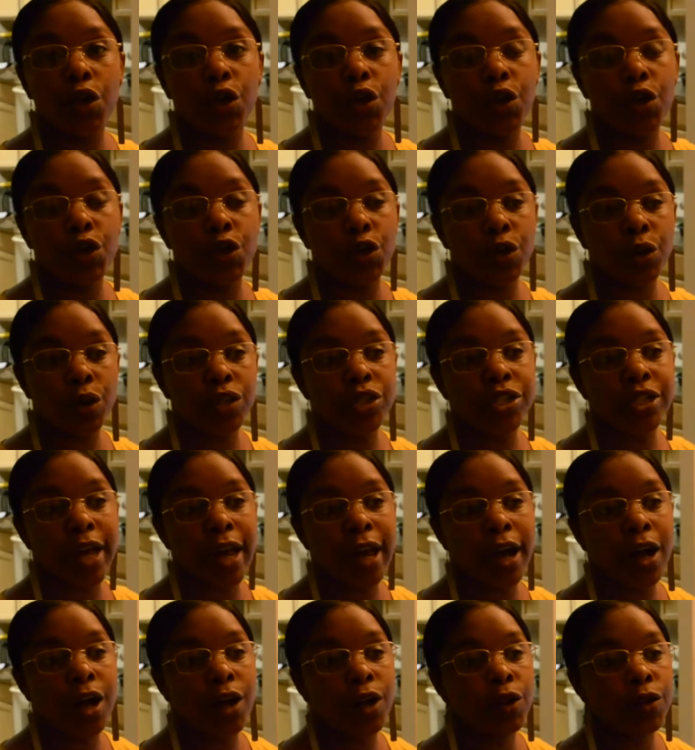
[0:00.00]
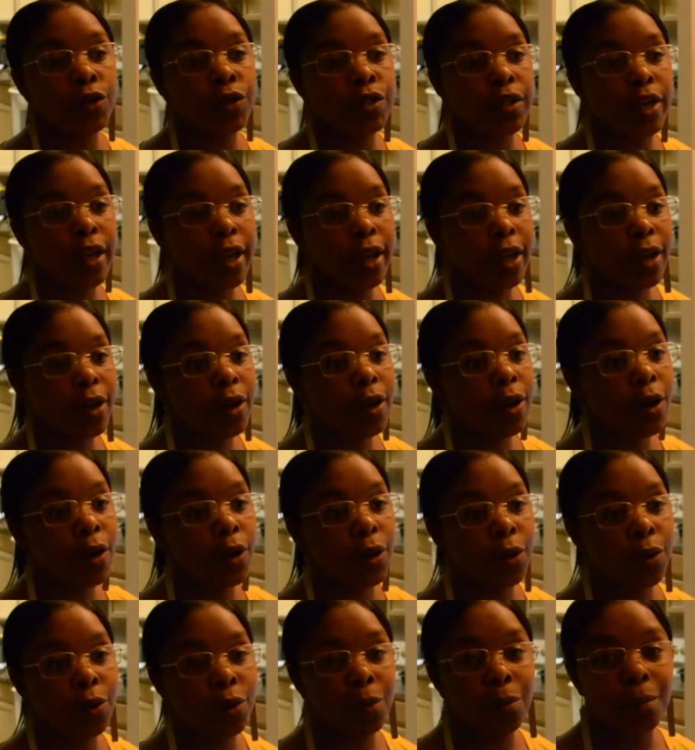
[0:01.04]
your child at
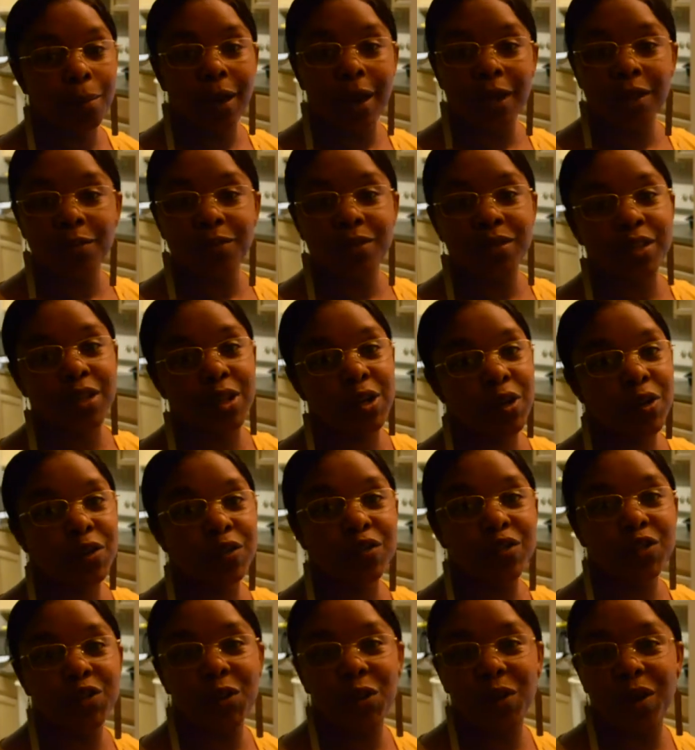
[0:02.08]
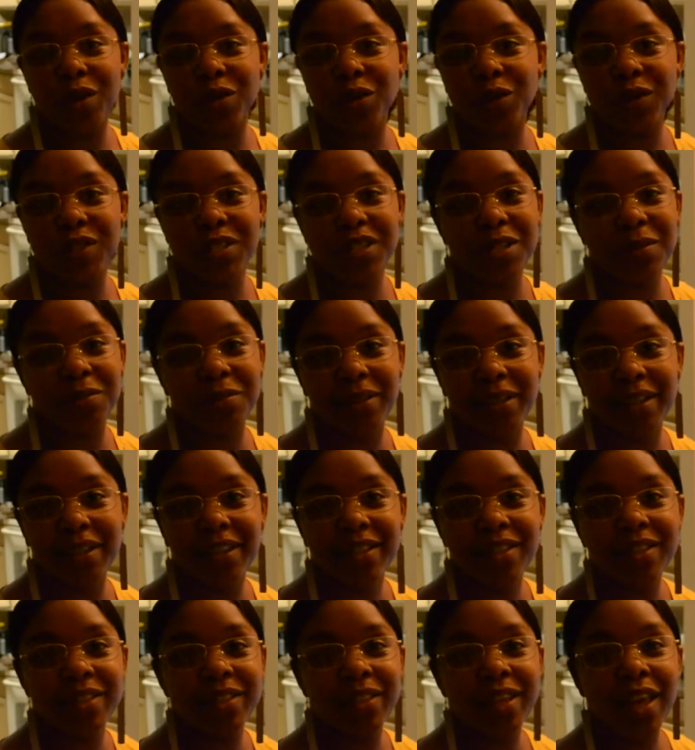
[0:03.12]
home by themselves, no other
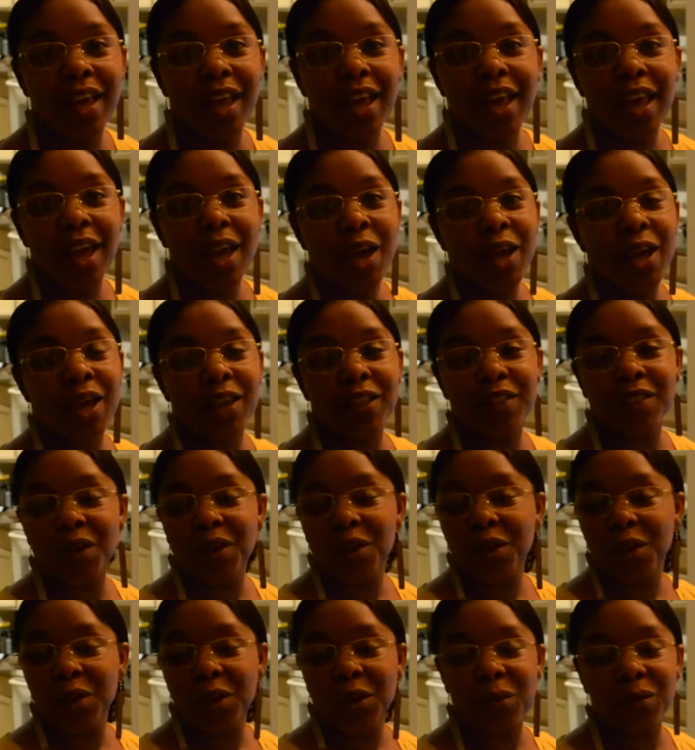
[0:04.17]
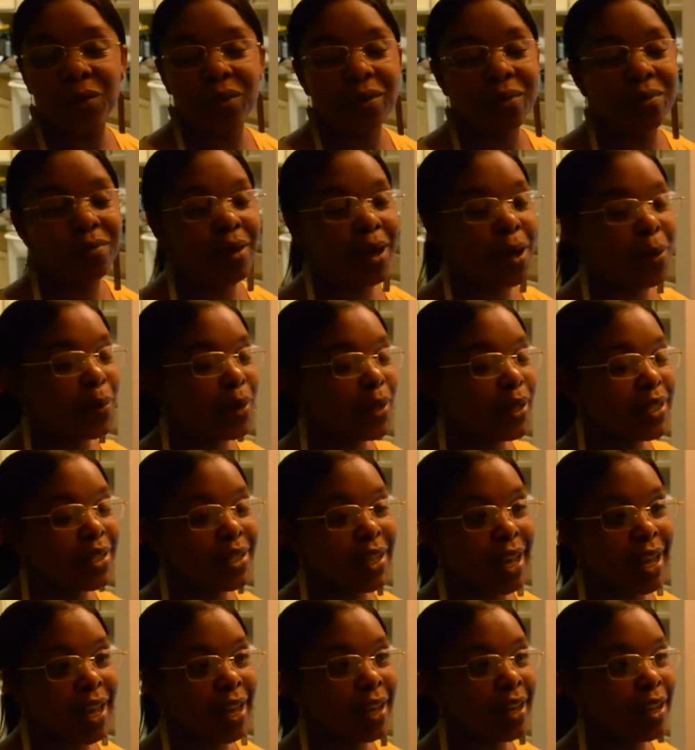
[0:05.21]
siblings in the home with mommy and
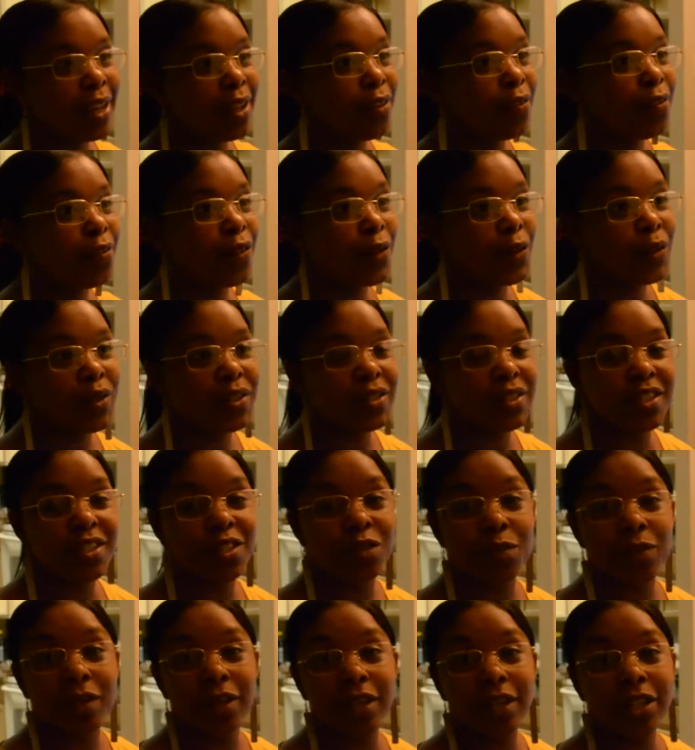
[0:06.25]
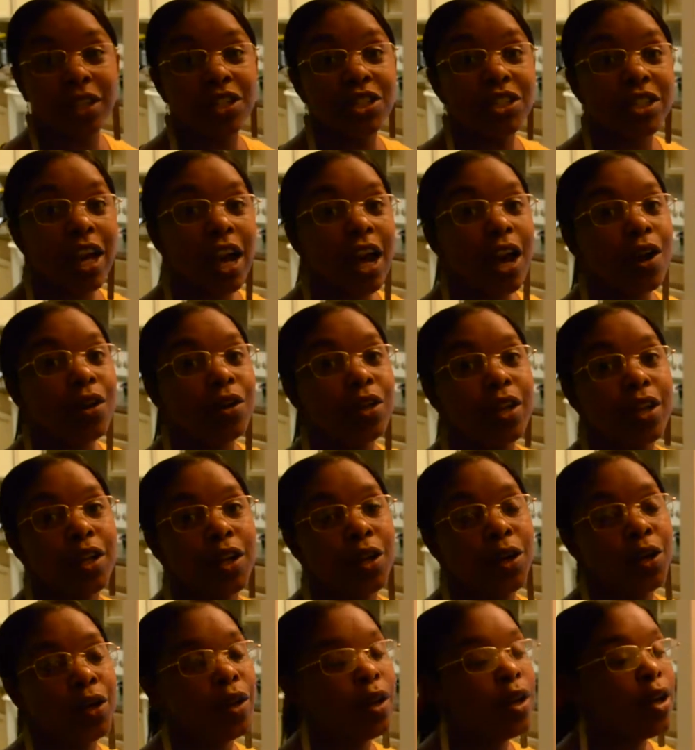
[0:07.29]
daddy, versus being in
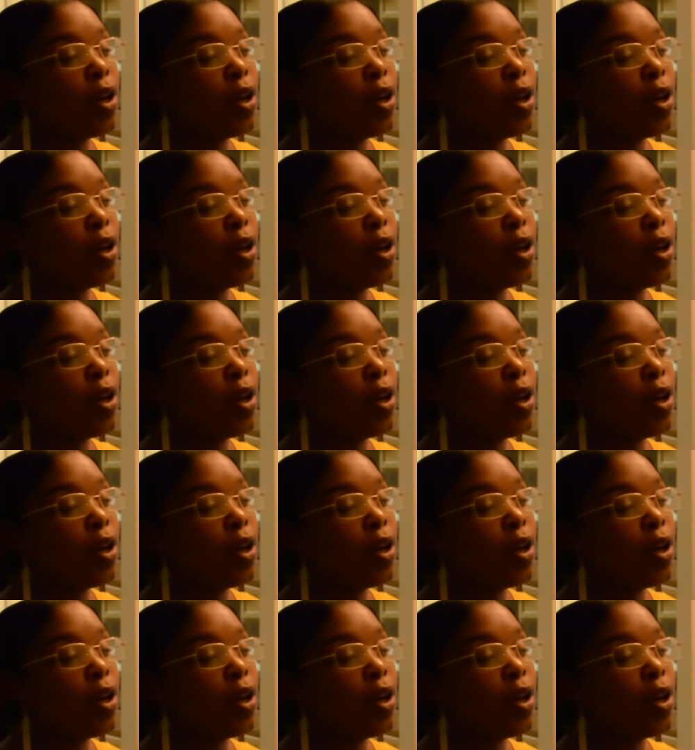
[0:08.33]
childcare.